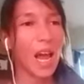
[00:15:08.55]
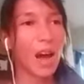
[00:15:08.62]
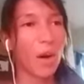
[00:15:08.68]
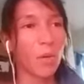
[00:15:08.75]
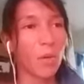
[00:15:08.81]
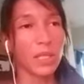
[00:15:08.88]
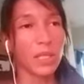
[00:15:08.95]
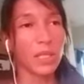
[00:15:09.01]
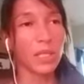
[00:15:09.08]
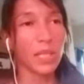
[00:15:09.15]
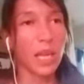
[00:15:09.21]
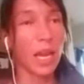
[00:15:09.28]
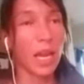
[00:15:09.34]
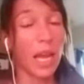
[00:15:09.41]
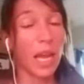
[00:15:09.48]
I will
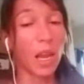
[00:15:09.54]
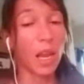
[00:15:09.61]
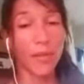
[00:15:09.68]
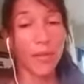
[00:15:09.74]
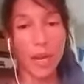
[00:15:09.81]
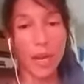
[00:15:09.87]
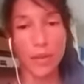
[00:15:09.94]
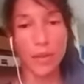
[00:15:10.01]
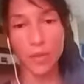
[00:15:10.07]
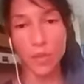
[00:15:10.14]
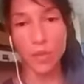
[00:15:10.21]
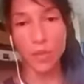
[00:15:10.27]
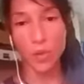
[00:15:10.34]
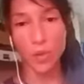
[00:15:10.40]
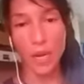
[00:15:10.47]
say a lot of careful
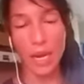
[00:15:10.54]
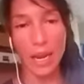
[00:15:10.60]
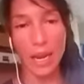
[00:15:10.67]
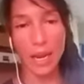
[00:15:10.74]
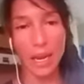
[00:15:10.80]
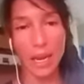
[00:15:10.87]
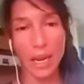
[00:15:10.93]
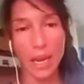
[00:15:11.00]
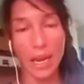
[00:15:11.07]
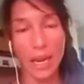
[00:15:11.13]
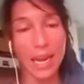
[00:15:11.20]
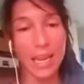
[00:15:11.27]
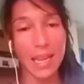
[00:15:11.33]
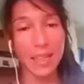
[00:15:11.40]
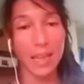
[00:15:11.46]
to doing
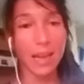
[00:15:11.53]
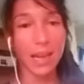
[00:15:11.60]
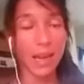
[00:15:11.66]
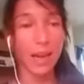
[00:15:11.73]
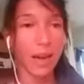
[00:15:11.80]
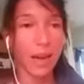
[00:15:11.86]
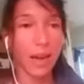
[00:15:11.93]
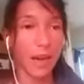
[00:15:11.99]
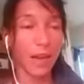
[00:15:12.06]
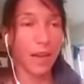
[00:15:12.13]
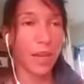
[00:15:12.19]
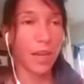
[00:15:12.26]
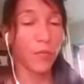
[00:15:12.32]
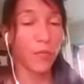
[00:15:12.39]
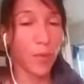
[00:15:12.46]
anything like
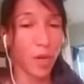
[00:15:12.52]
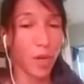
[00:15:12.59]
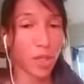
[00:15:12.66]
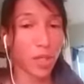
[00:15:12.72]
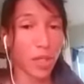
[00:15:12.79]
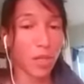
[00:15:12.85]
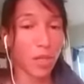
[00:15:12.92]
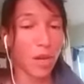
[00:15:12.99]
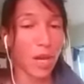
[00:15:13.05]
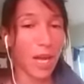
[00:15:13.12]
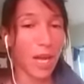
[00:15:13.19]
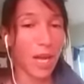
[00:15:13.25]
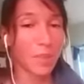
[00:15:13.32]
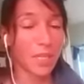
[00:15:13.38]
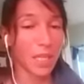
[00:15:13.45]
inverted or
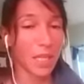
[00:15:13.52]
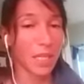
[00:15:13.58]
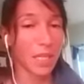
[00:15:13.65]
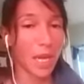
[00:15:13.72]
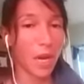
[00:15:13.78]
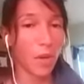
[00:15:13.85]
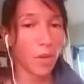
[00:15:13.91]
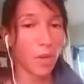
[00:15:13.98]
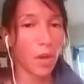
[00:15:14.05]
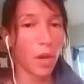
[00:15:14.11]
upside down,